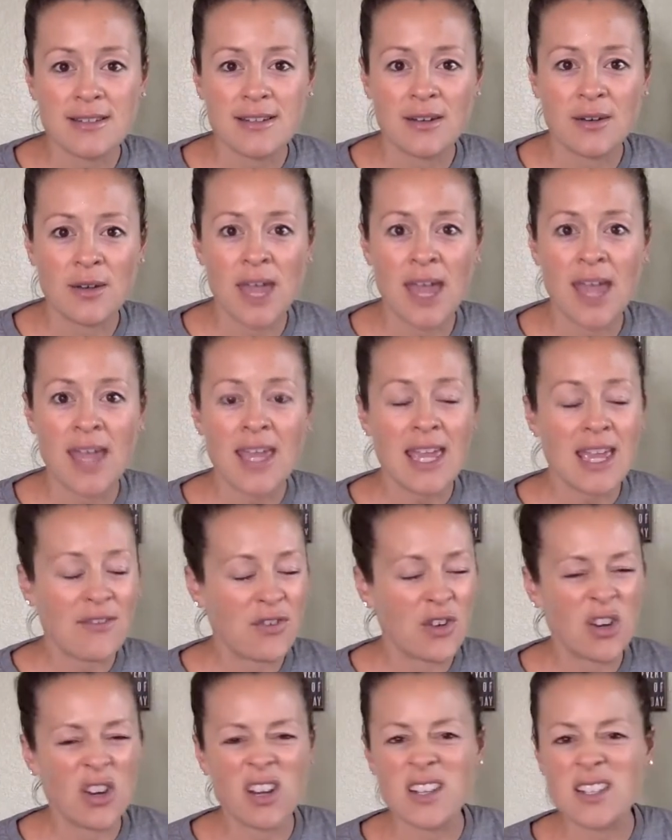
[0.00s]
Okay.
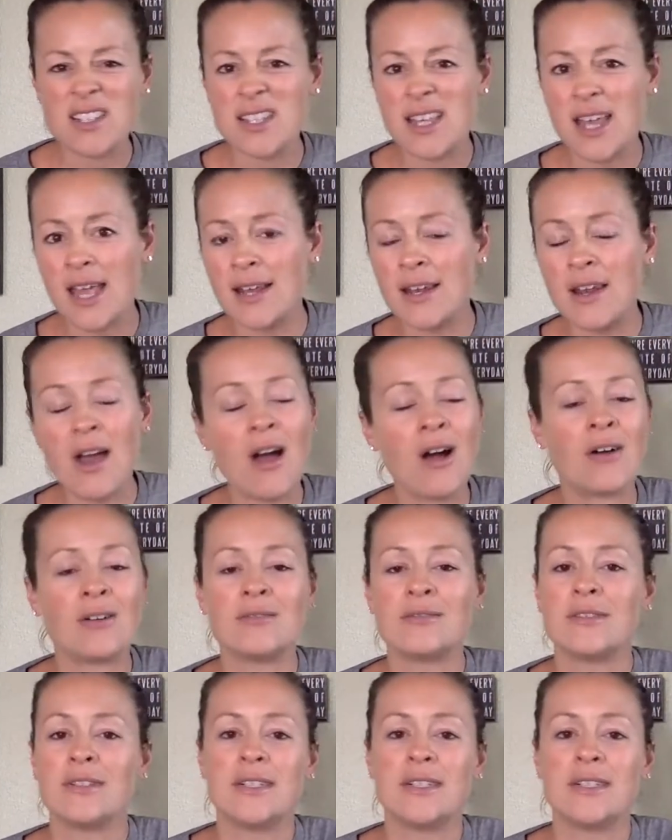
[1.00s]
If you're going to say, no,